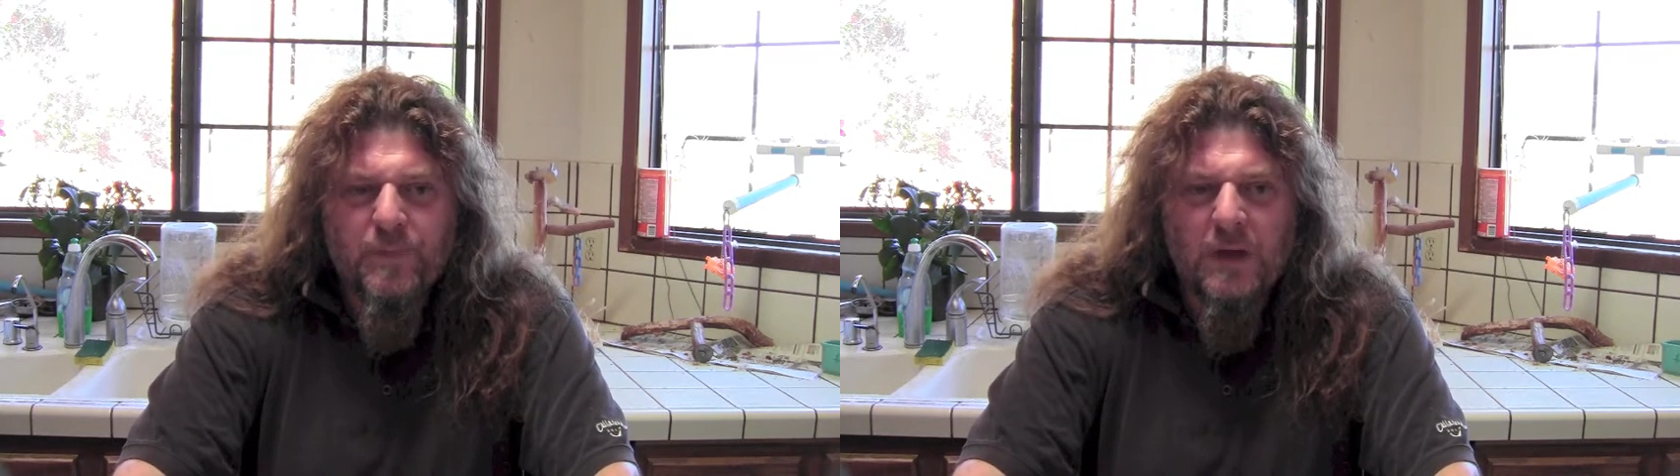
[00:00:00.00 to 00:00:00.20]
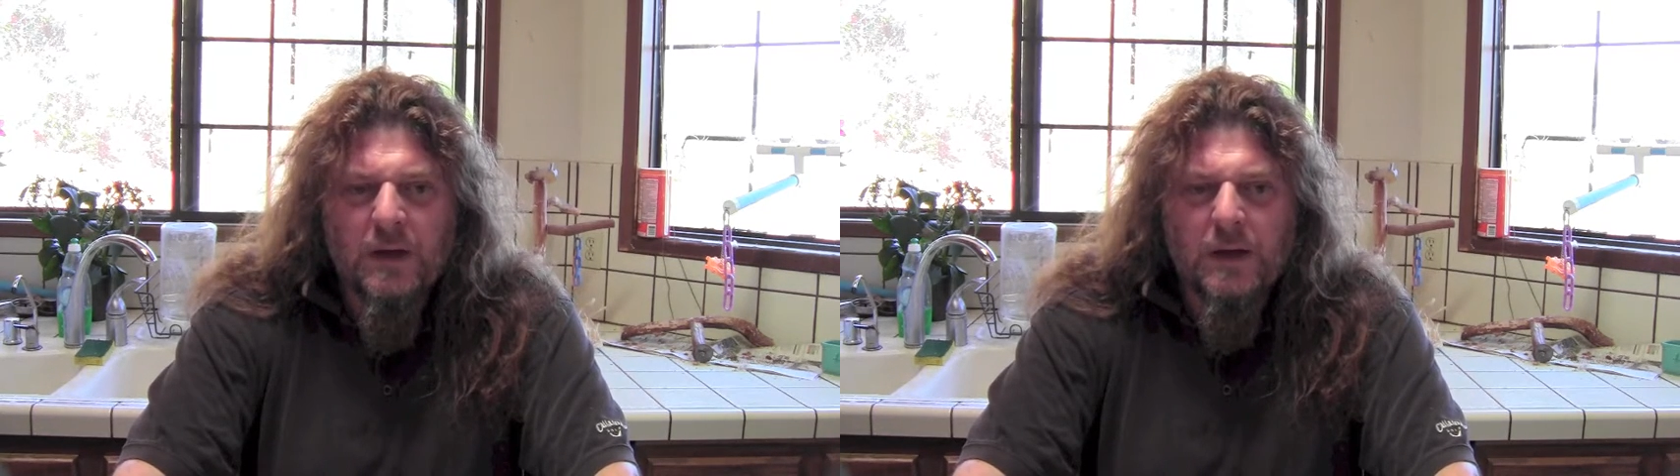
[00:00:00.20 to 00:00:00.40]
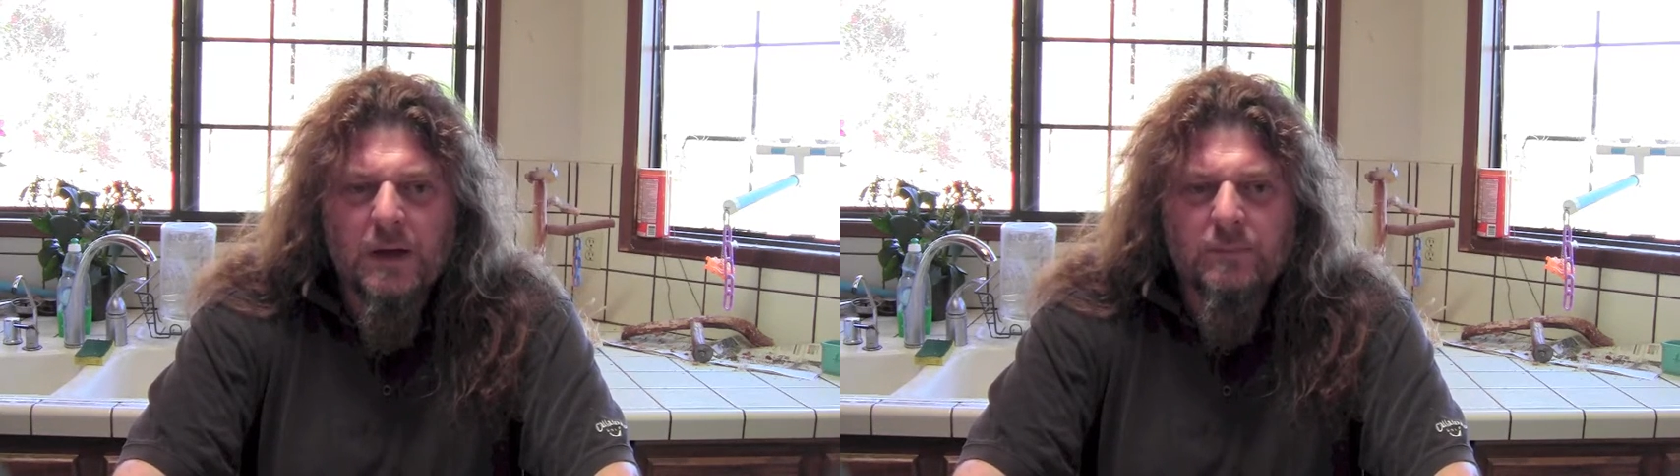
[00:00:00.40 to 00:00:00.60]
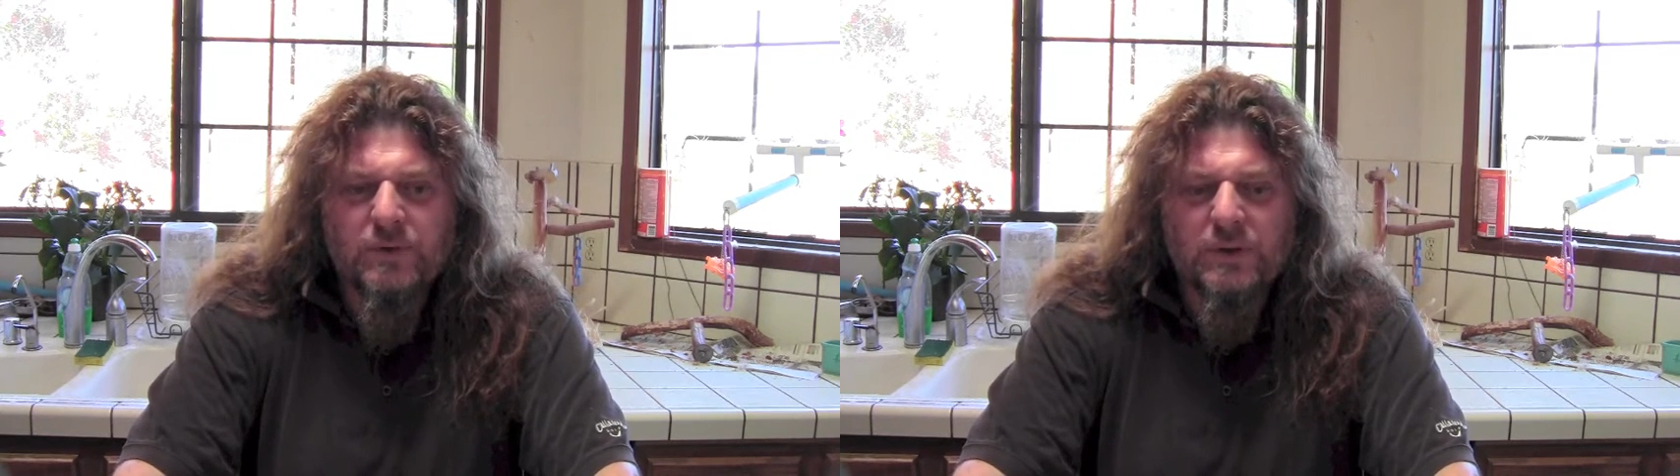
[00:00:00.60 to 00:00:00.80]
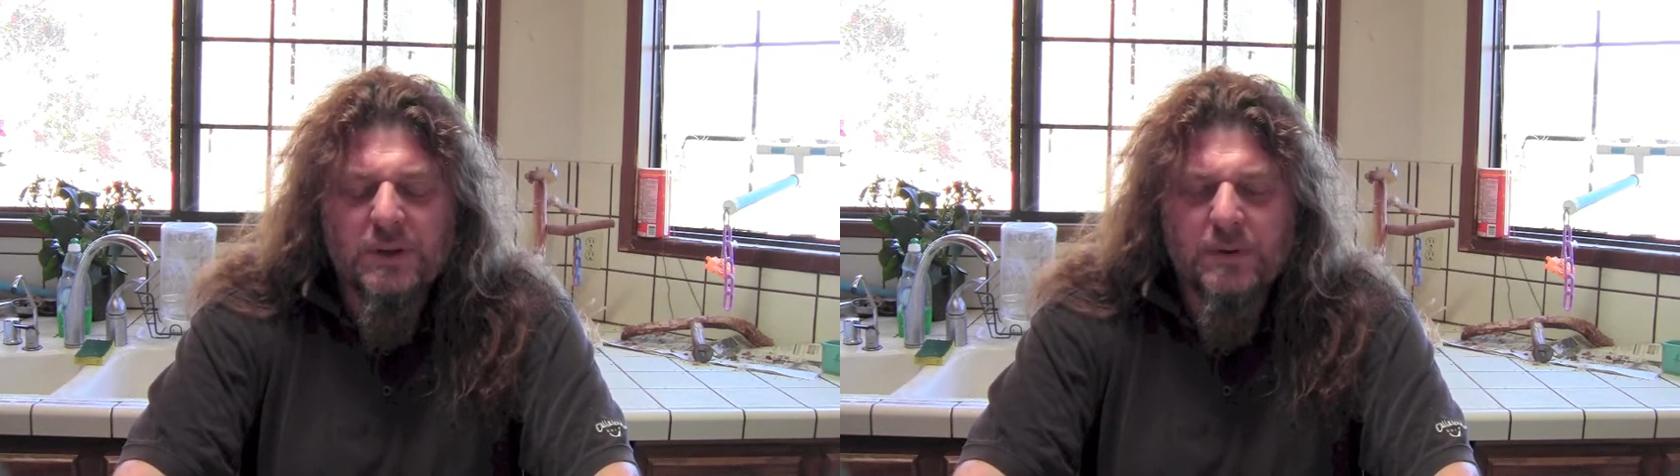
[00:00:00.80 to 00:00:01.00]

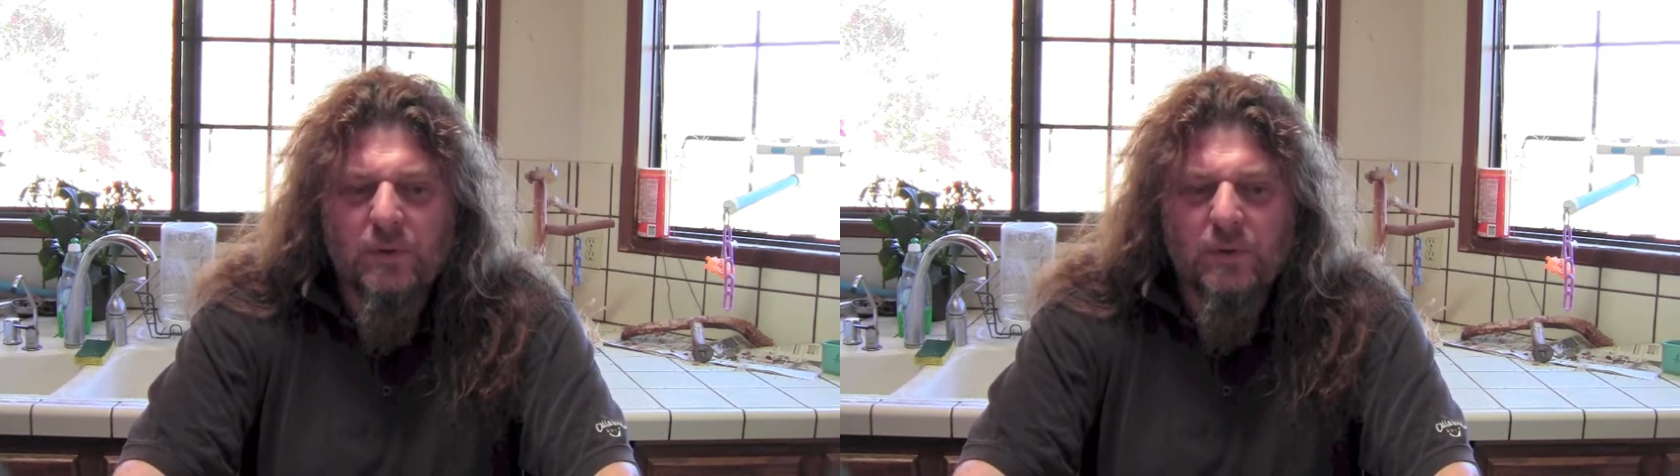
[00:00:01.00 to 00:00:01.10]
Don't get me